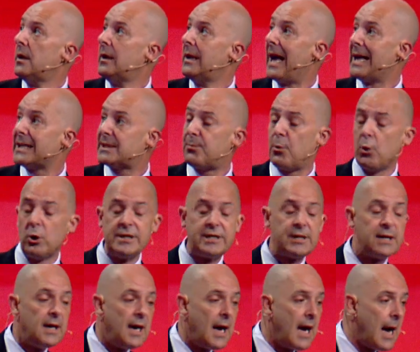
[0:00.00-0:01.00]
Last
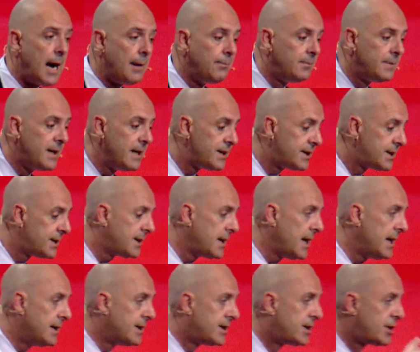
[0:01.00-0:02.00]
point. Um, this
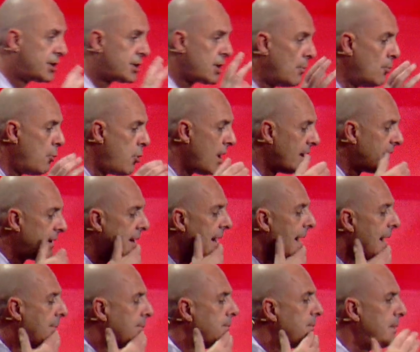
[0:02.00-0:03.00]
is somewhat,
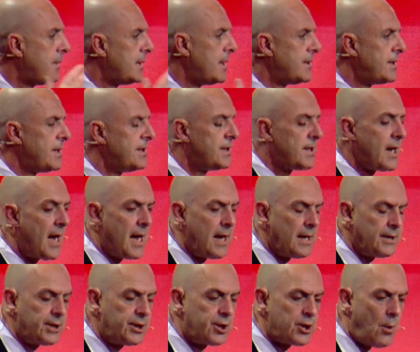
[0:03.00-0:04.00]
um, this is,
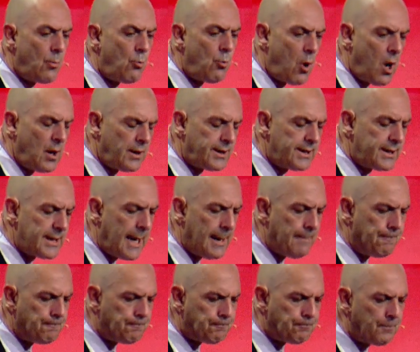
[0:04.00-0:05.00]
uh, somewhat
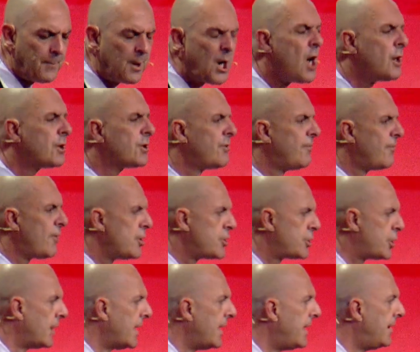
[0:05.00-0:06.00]
um,
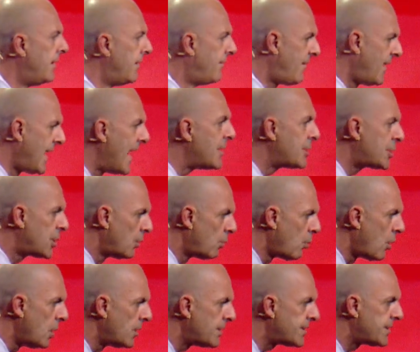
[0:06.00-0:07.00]
controversial in the financial
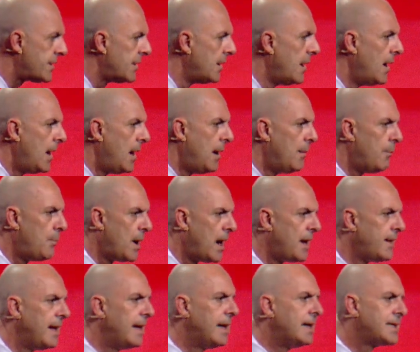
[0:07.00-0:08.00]
worlds, but
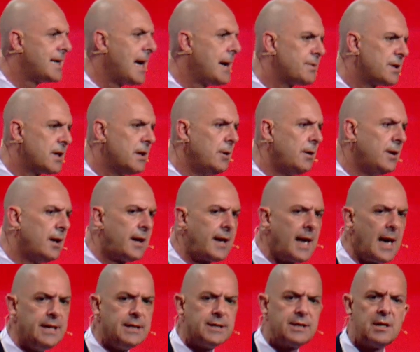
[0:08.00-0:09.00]
I think it's absolutely the
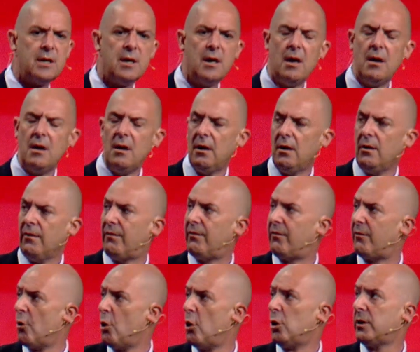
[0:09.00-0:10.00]
case.
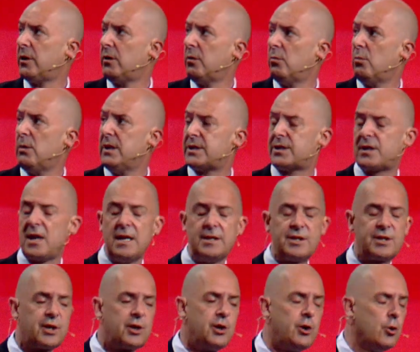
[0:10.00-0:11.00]
Fraud, risk,
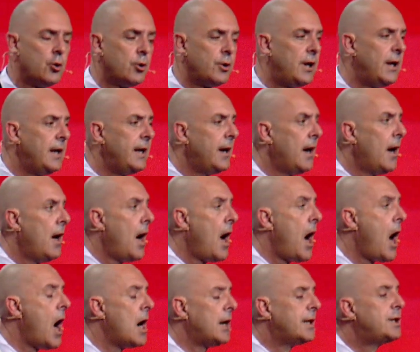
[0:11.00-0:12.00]
and security
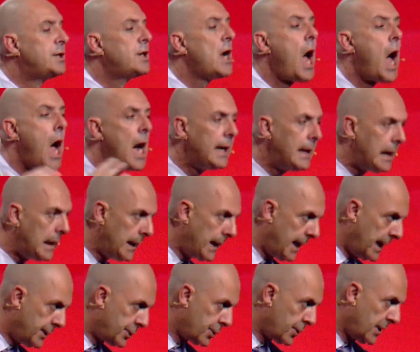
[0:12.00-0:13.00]
are tightly
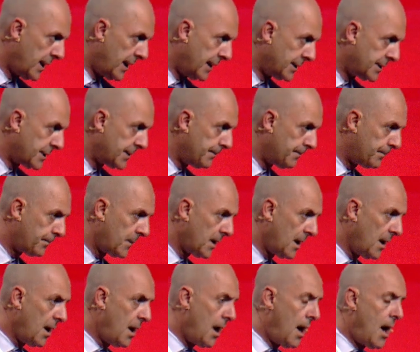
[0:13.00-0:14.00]
interlinked.
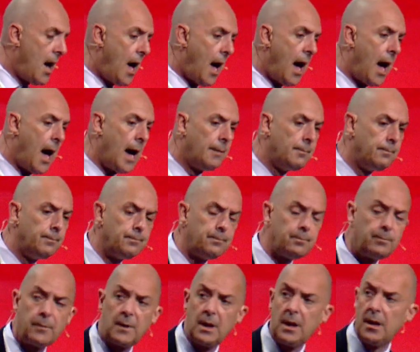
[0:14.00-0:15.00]
Um,